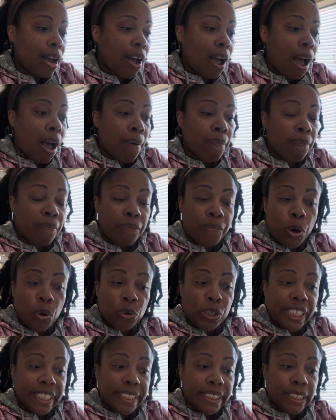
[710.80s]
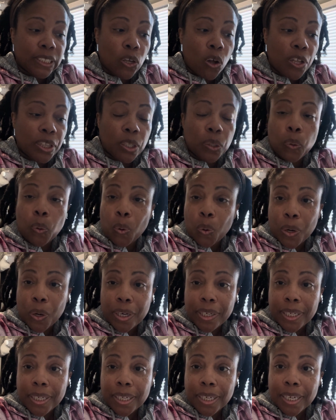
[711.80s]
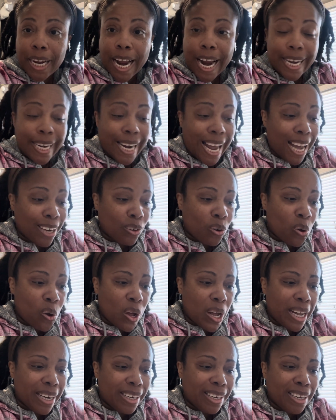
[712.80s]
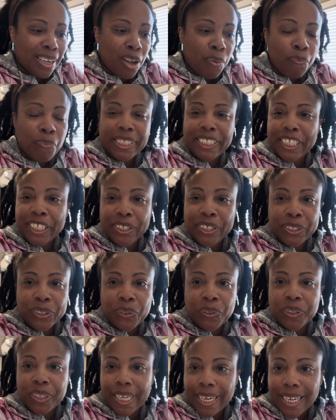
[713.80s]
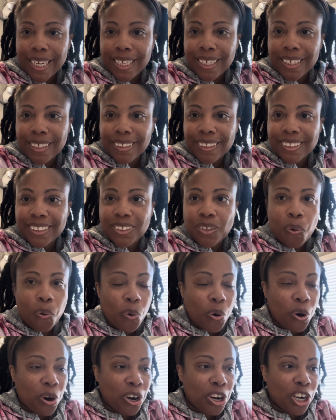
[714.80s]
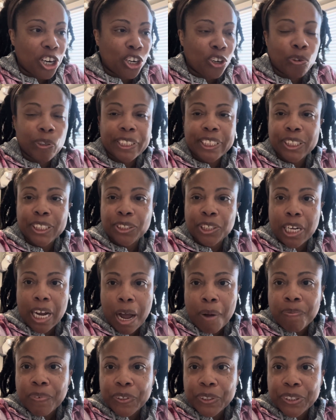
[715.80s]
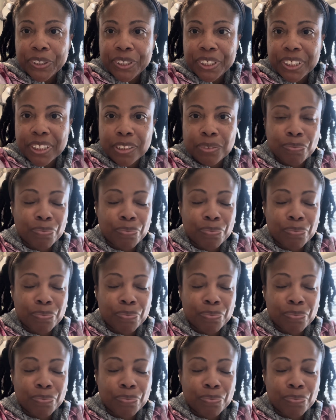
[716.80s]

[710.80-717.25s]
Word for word: I'm focused on the Lord and not on material things or creature comforts